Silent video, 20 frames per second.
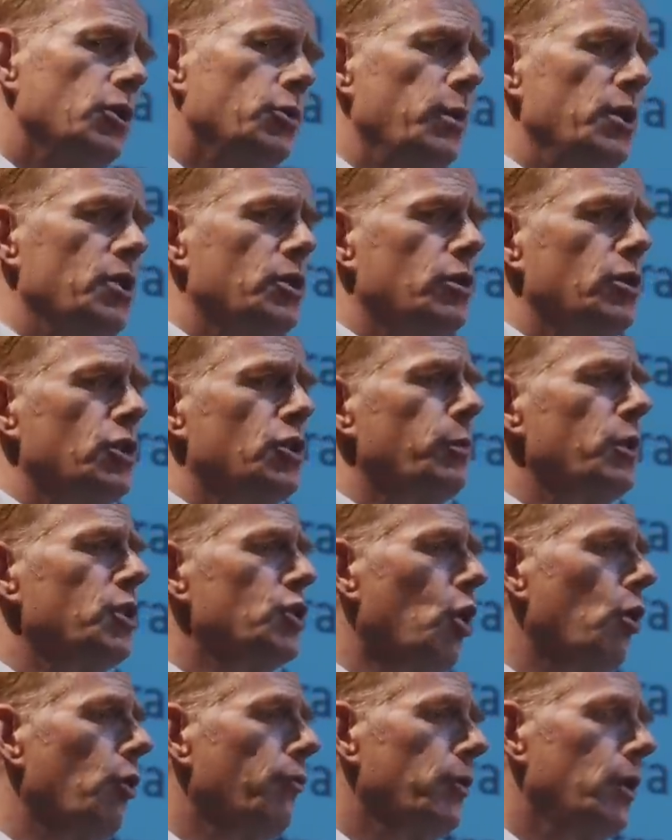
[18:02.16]
switch the
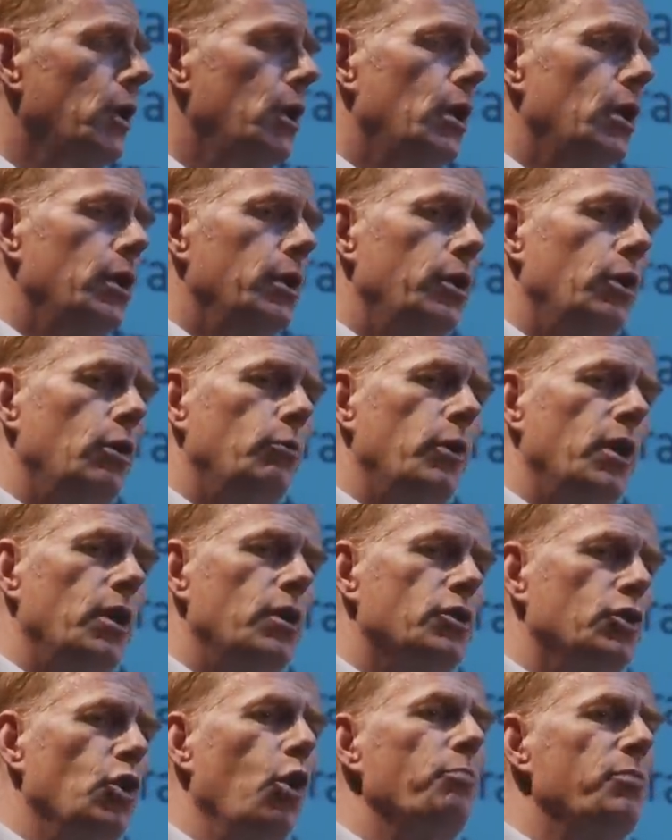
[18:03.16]
switch off. You know, we're
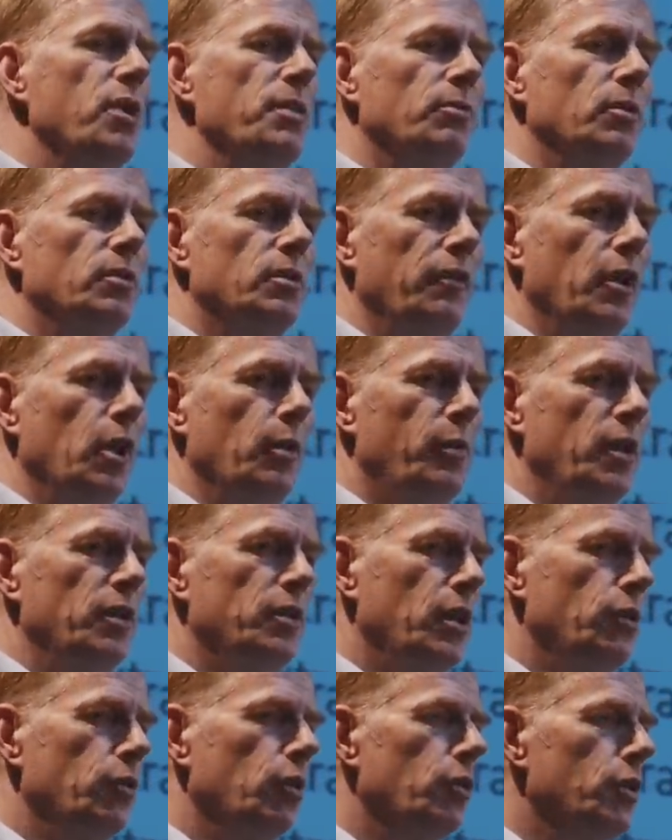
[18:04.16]
going to stop people developing
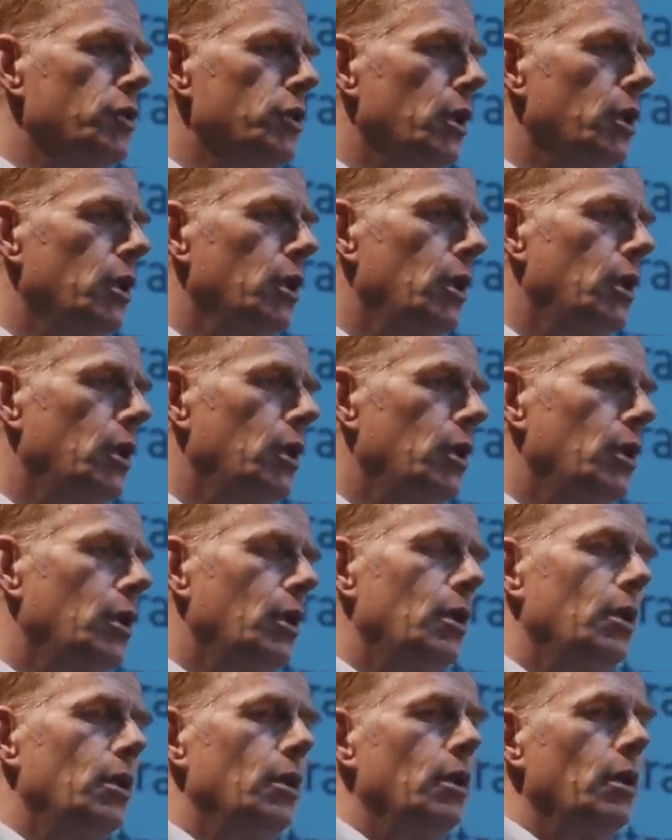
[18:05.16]
technology.
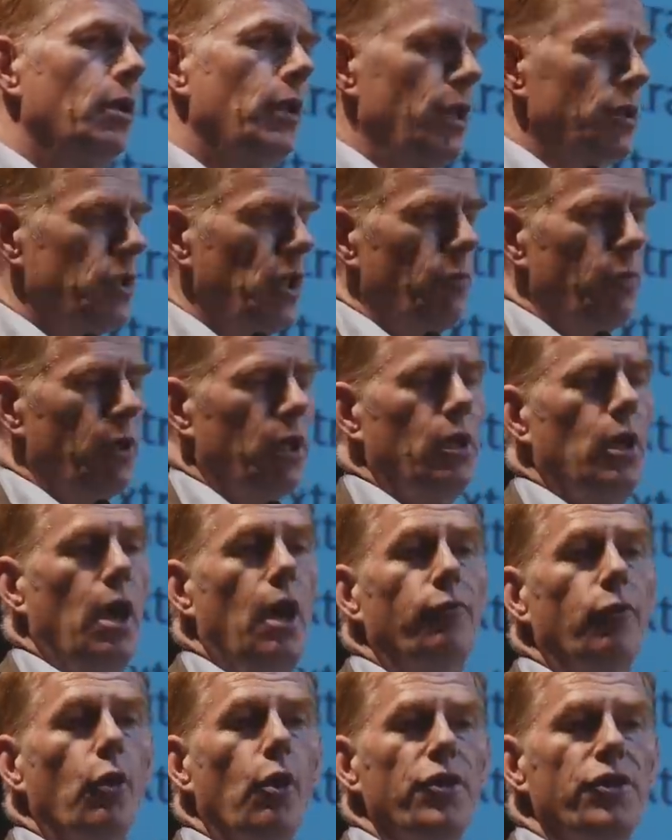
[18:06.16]
That's how we're going
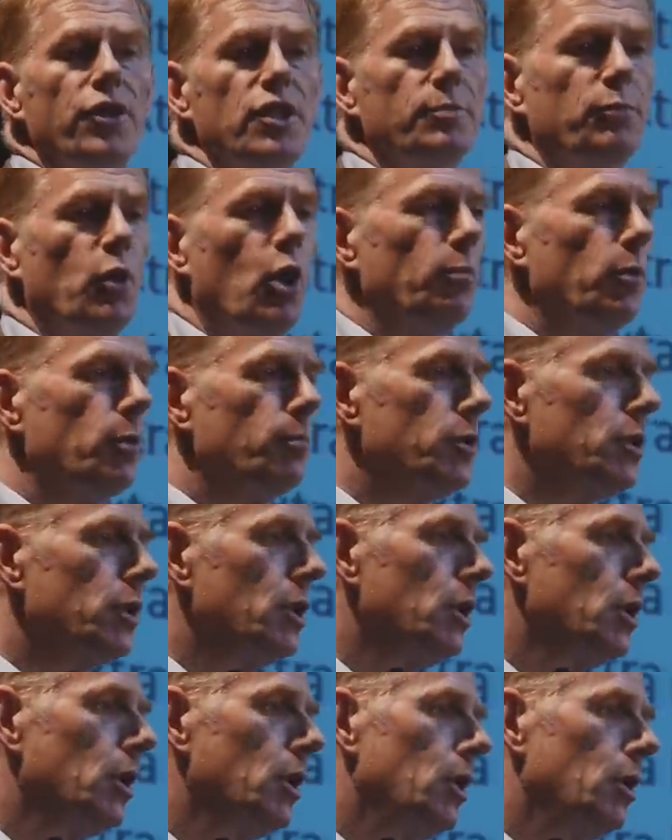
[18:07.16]
to avoid these problems.
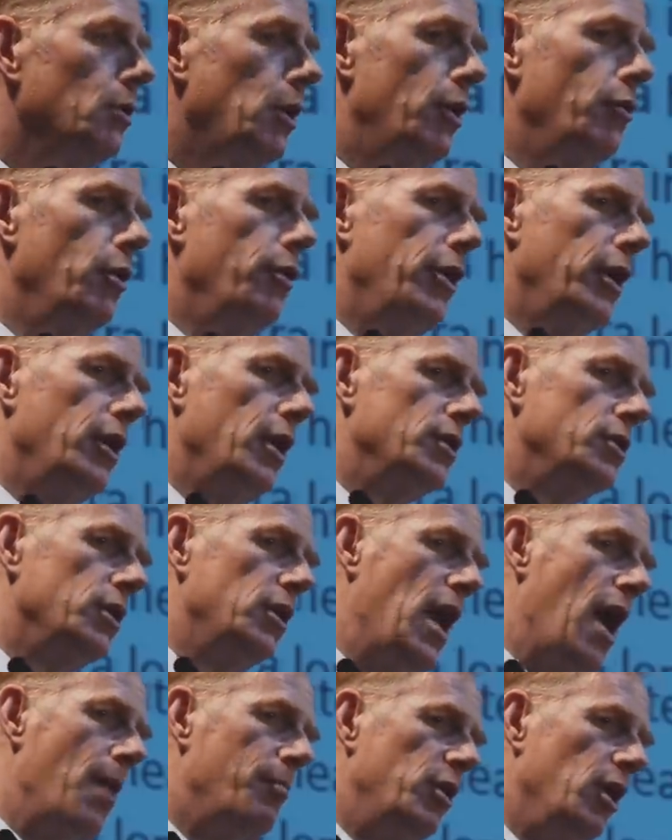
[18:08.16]
But I don't think that's
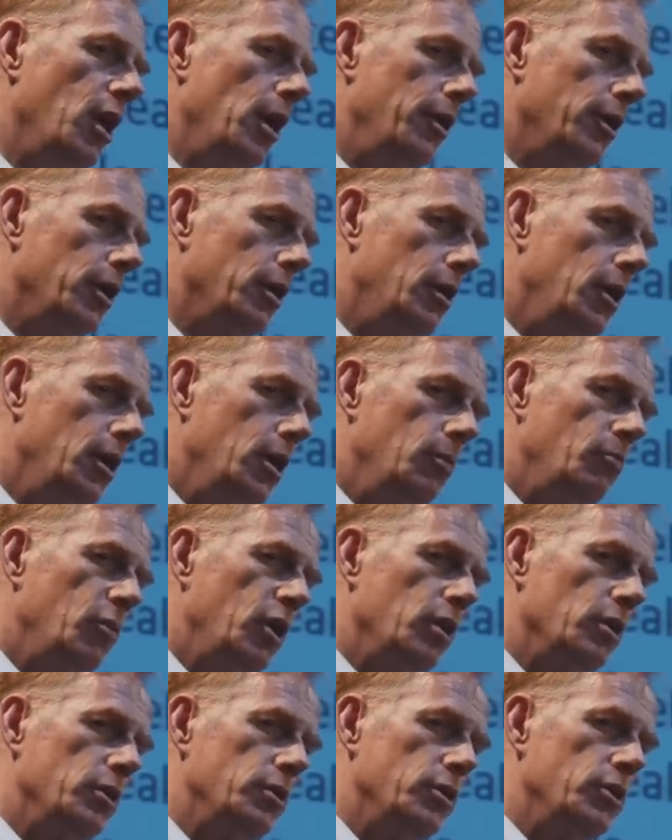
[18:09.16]
going to happen either,
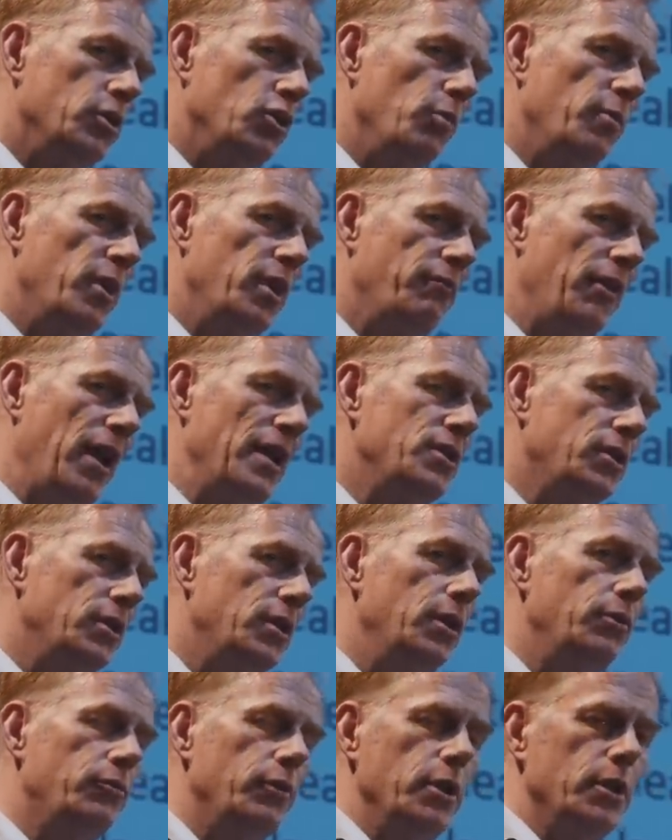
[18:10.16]
because there's so many
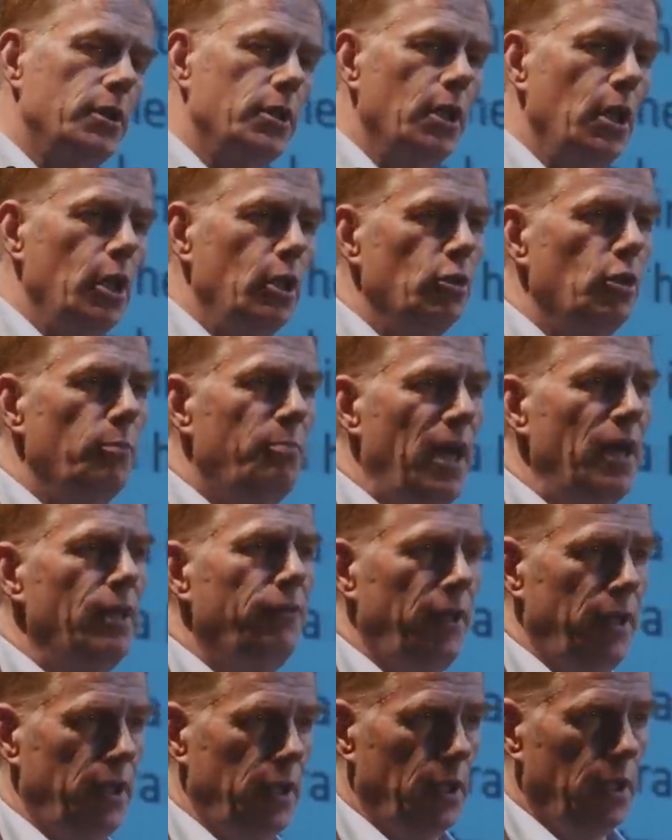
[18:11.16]
vested interests who are
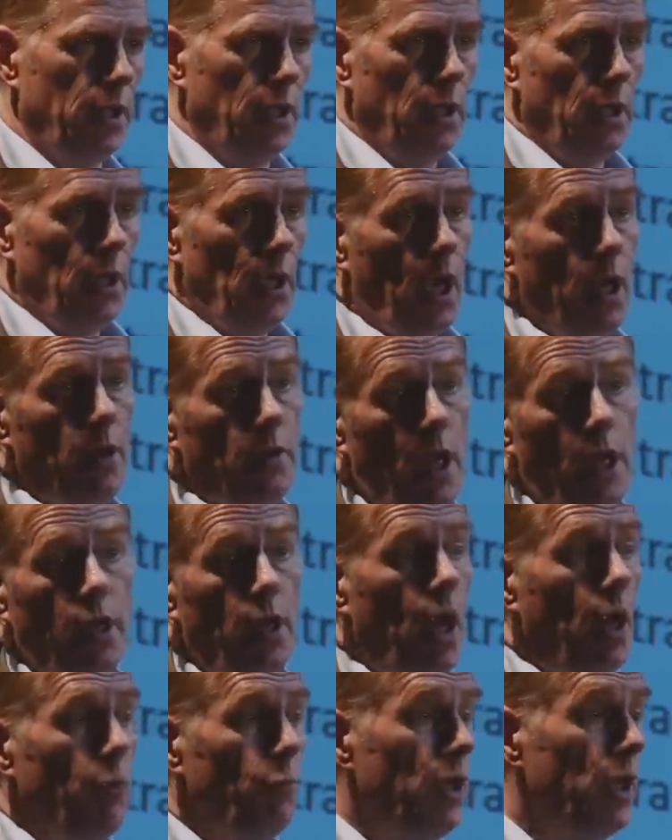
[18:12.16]
benefiting. And,
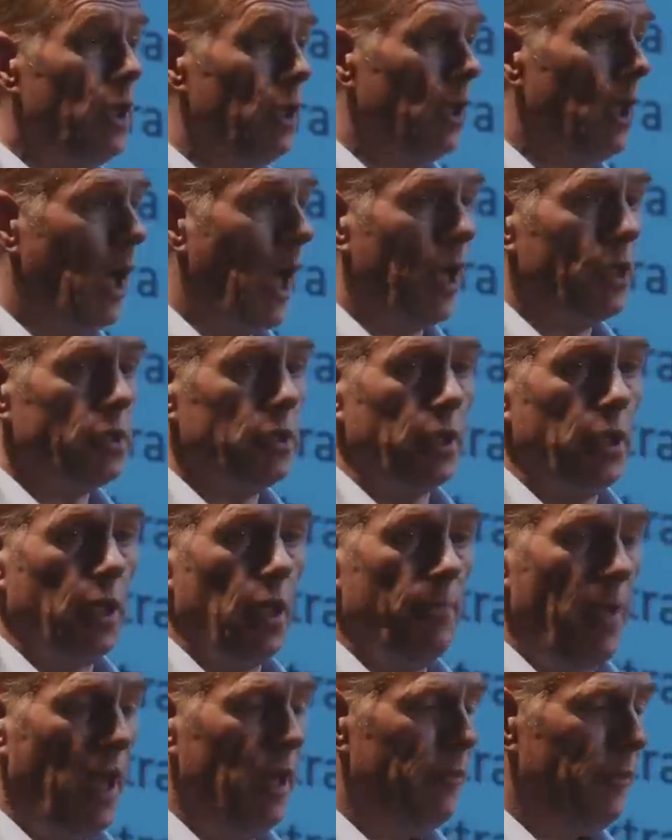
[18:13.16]
and, and we, actually,
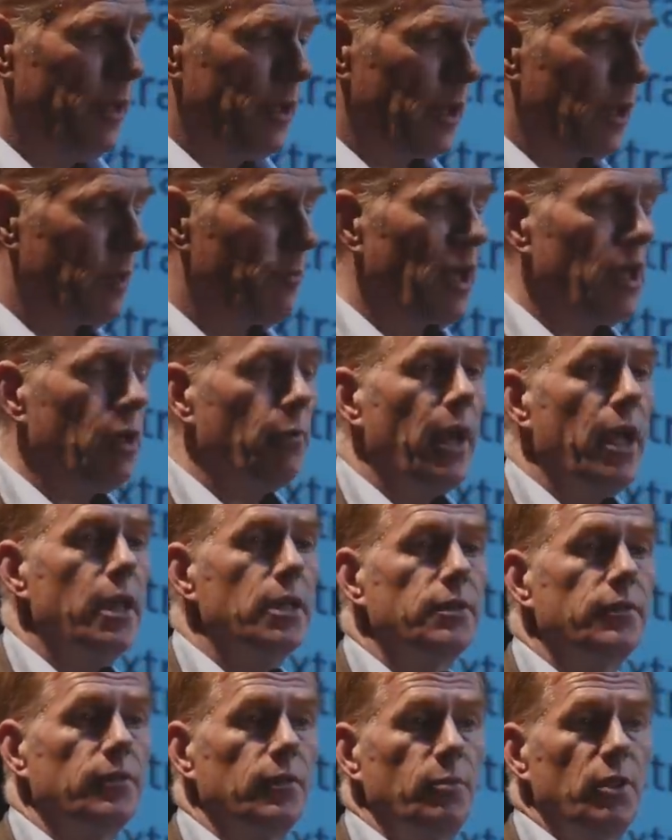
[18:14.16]
are benefiting in many
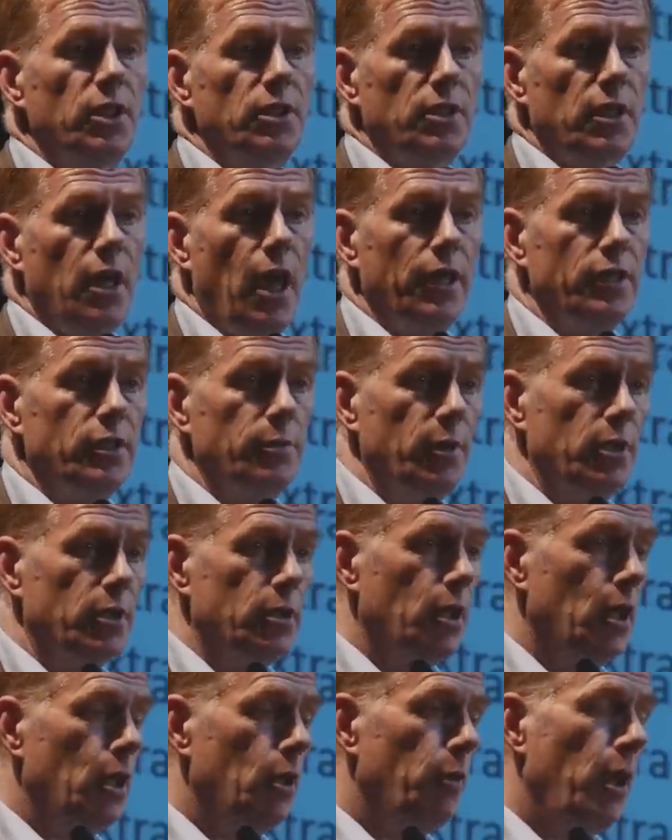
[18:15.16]
ways from these
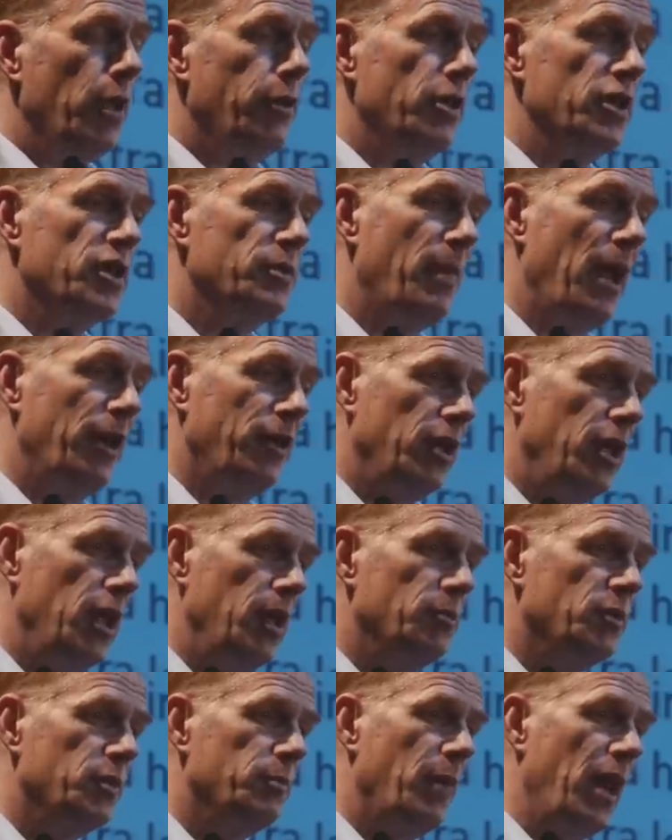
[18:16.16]
enhancements, whether it's better
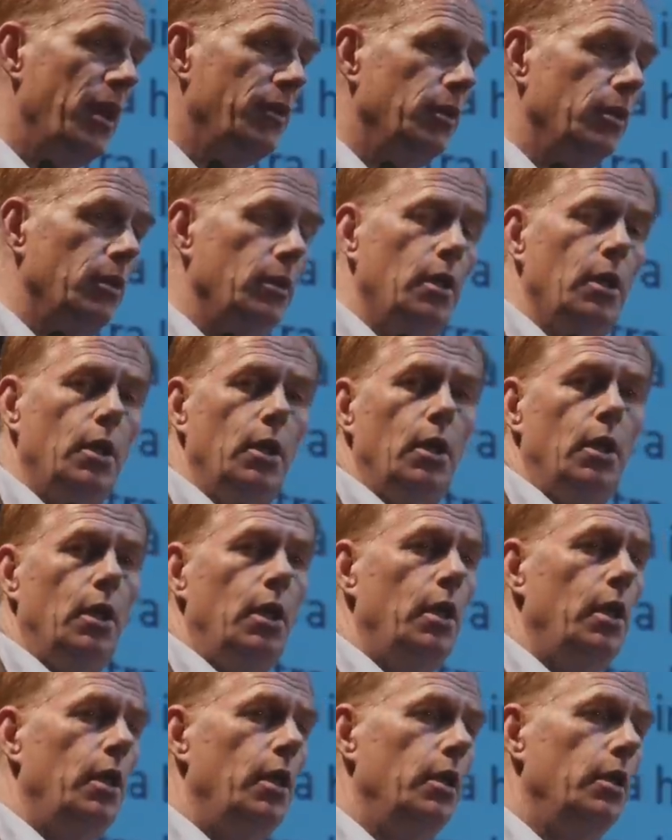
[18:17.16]
hips, better
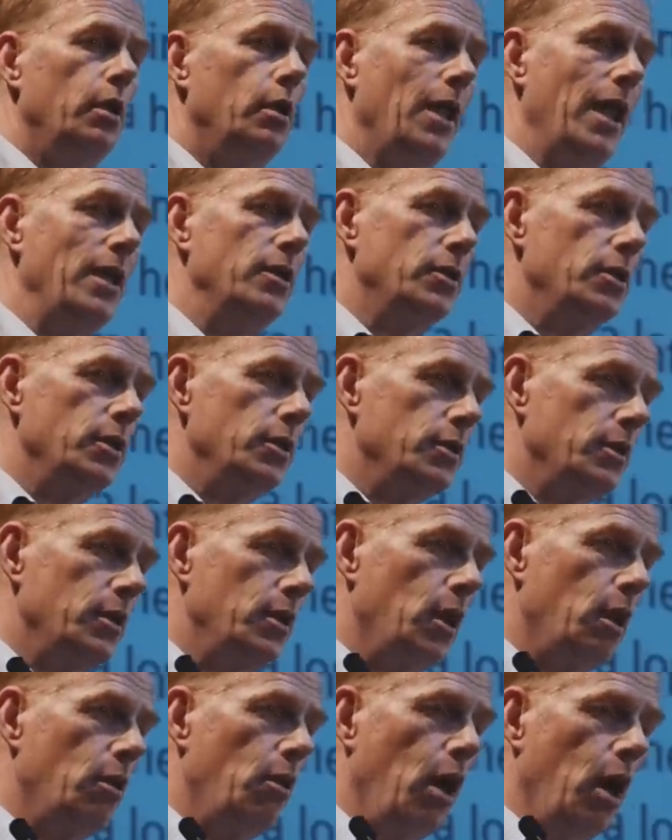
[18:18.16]
uh, lenses
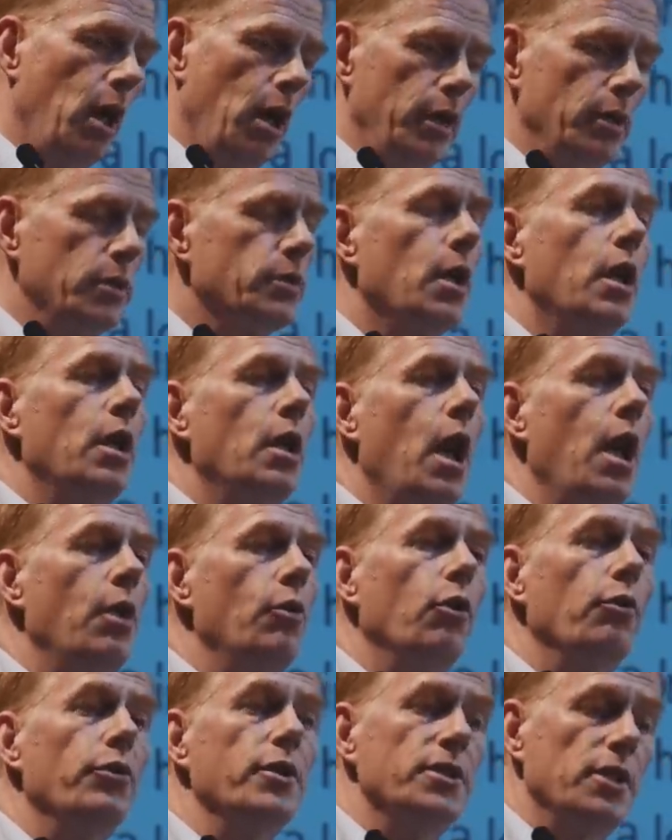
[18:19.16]
in our eyes, and,
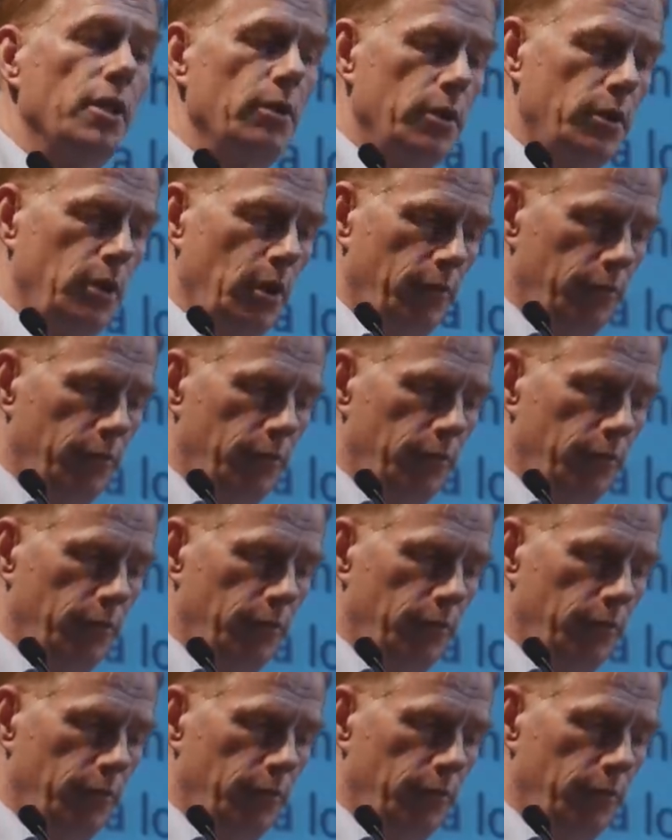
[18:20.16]
and all these other